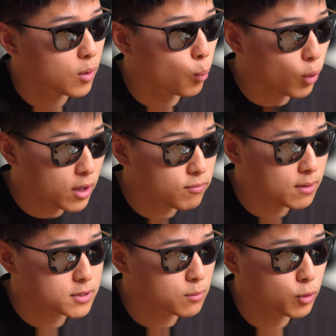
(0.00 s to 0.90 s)
What if
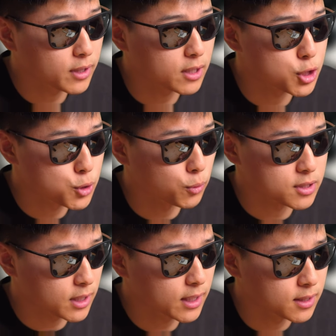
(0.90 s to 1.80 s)
I'm someone that is
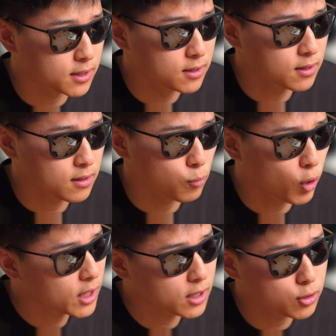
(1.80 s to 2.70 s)
short-sighted?
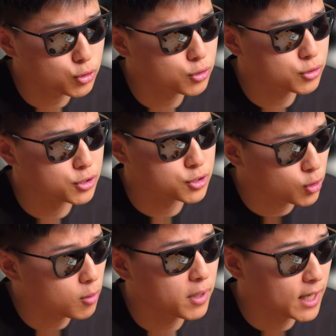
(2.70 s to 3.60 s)
What can I do to
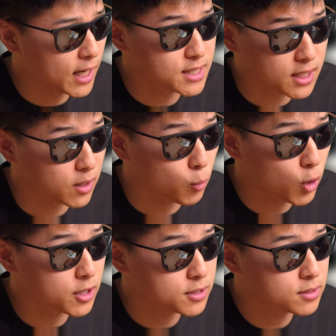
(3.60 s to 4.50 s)
stop my eyes getting
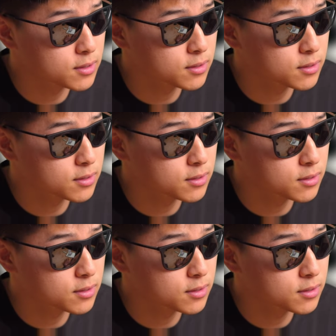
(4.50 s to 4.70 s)
worse?